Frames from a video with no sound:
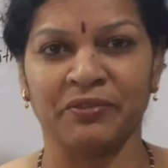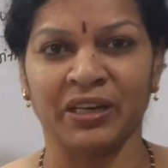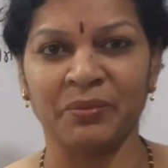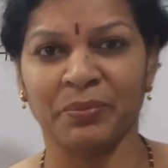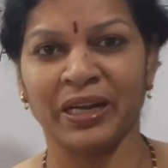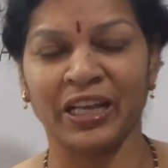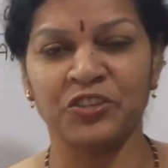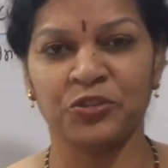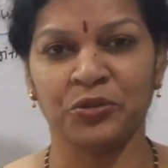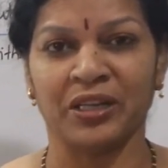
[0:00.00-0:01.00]
one
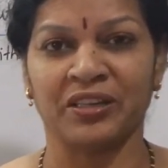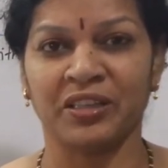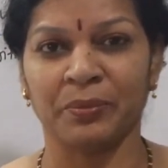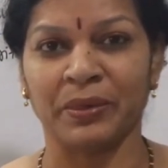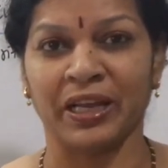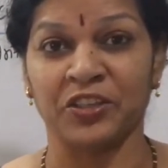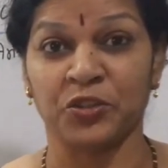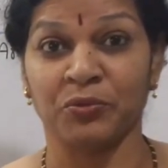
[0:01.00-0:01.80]
branch to another branch,